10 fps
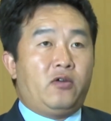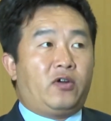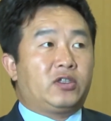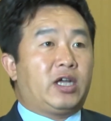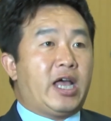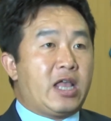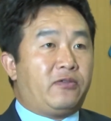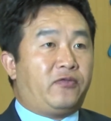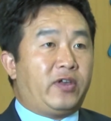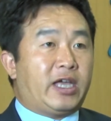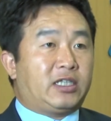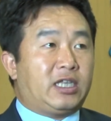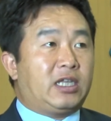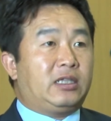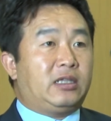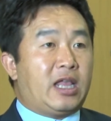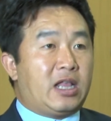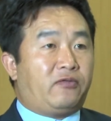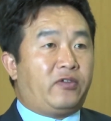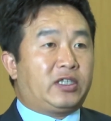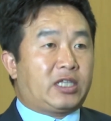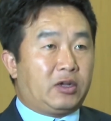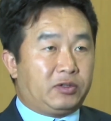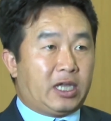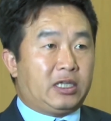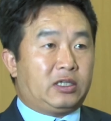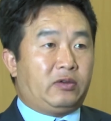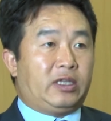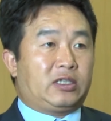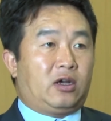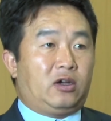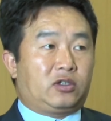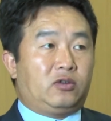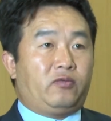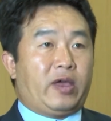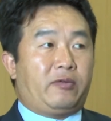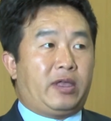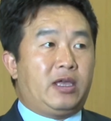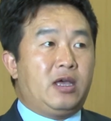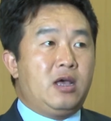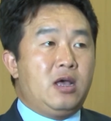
For the NFV, SDN, NFV solutions, it's also very